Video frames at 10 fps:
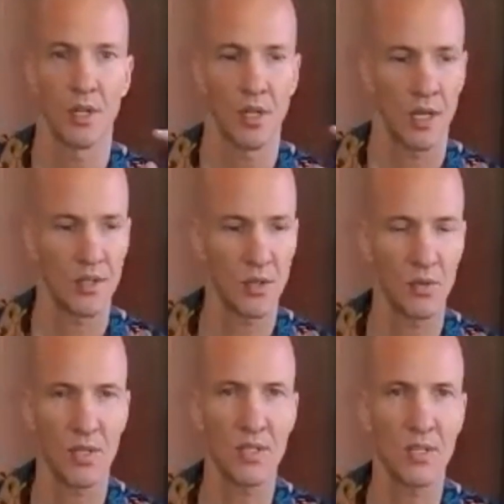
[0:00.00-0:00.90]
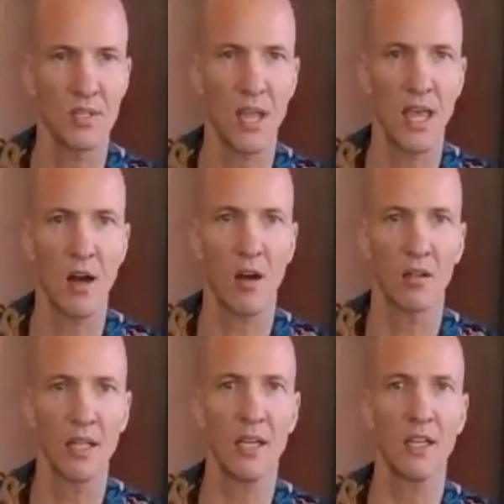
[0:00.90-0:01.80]
And so this is like, our
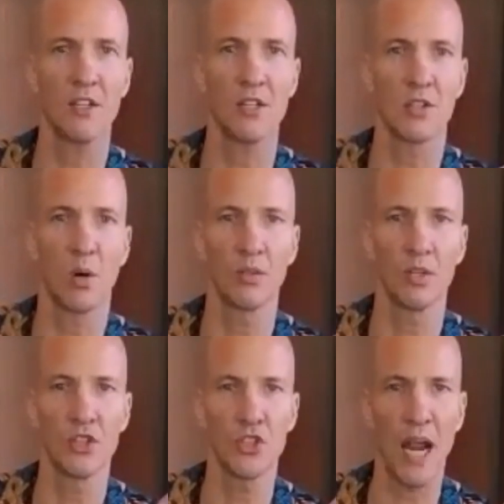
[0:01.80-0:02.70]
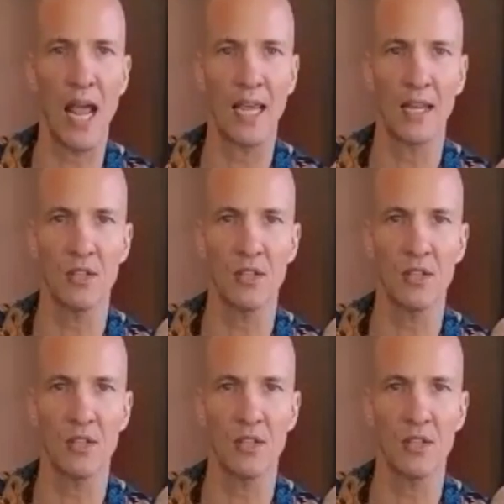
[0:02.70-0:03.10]
lineage is golden dragon.